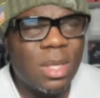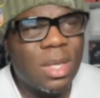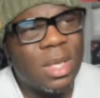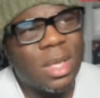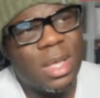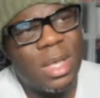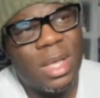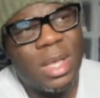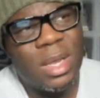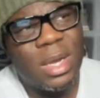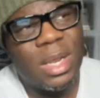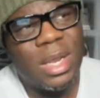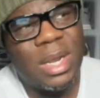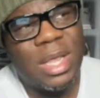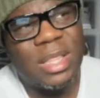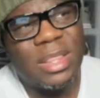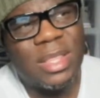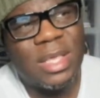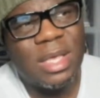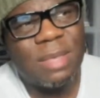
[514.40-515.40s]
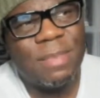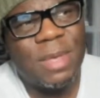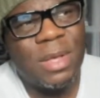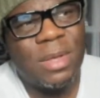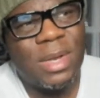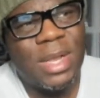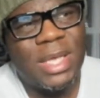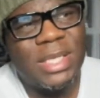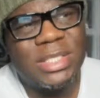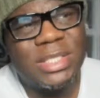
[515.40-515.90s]
And and I think
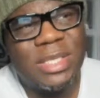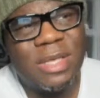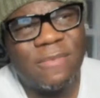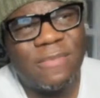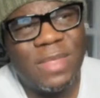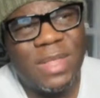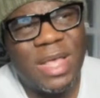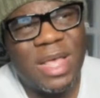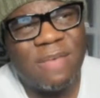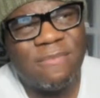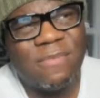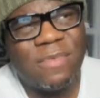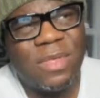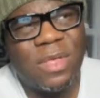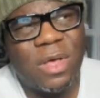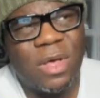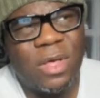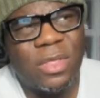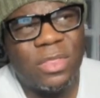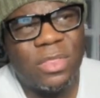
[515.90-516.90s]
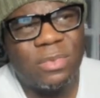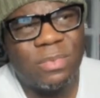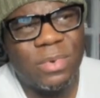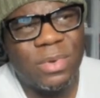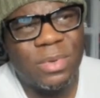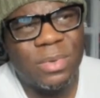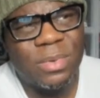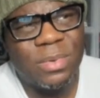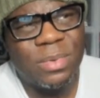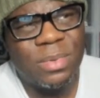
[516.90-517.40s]
about like stuff that I've gone
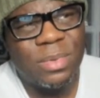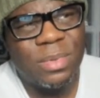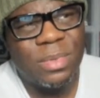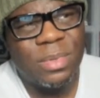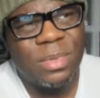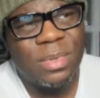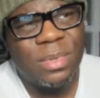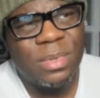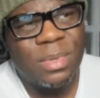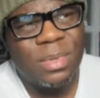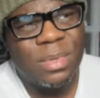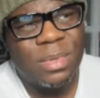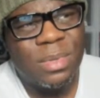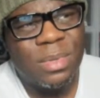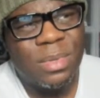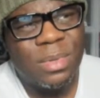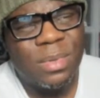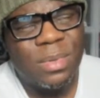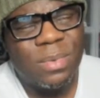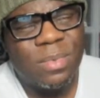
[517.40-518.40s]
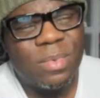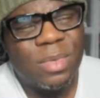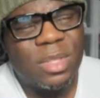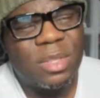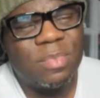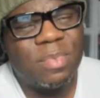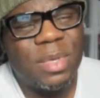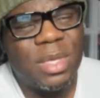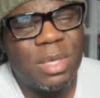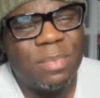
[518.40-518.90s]
through
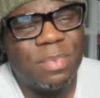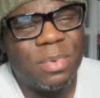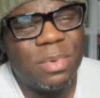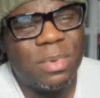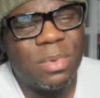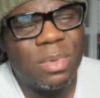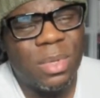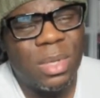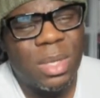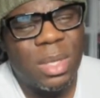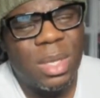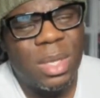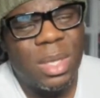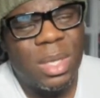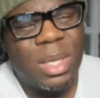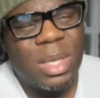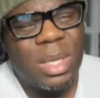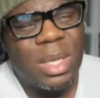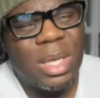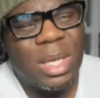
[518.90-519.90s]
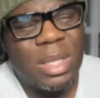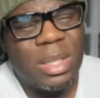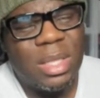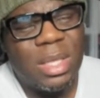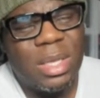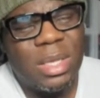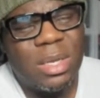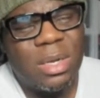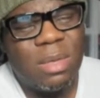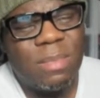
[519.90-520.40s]
with people. And
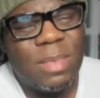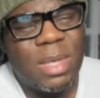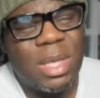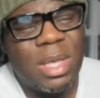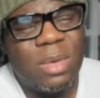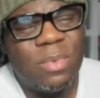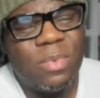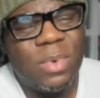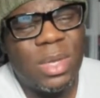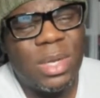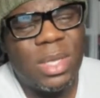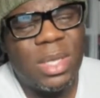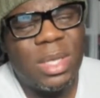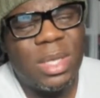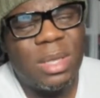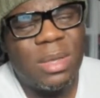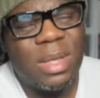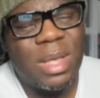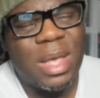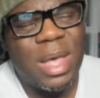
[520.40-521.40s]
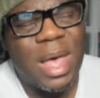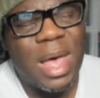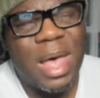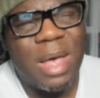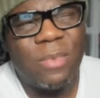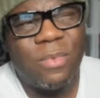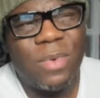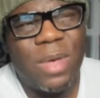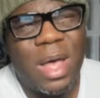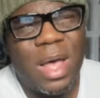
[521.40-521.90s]
then you know what I mean? It really it
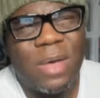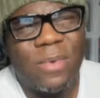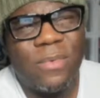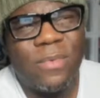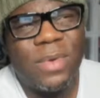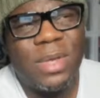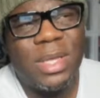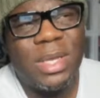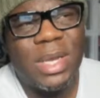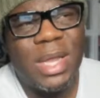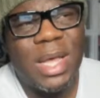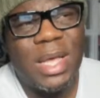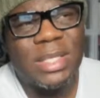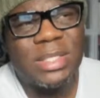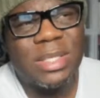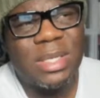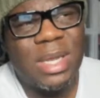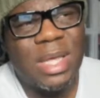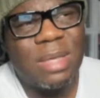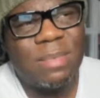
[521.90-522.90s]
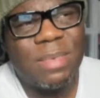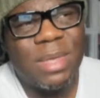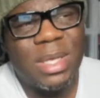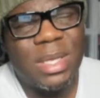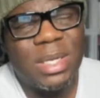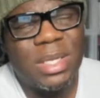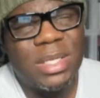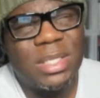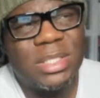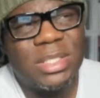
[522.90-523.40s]
I I realized I'm like,
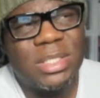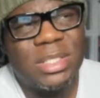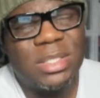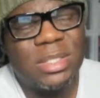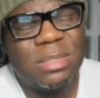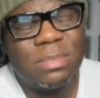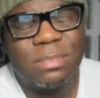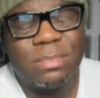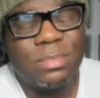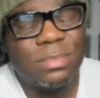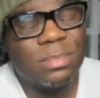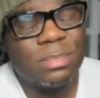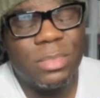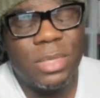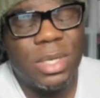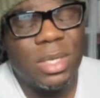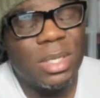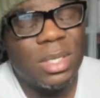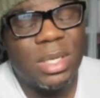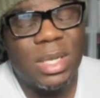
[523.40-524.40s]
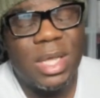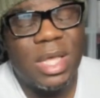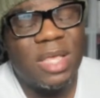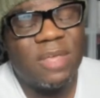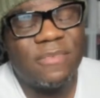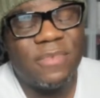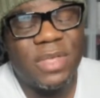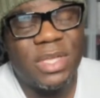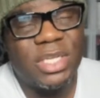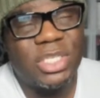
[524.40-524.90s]
man, this man,
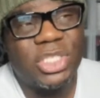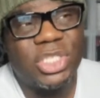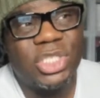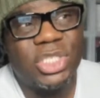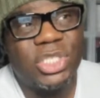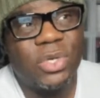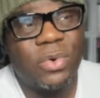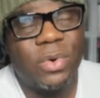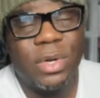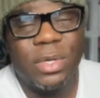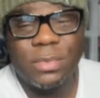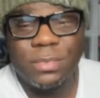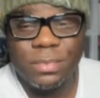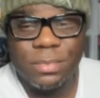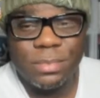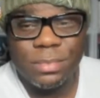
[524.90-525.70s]
life is short.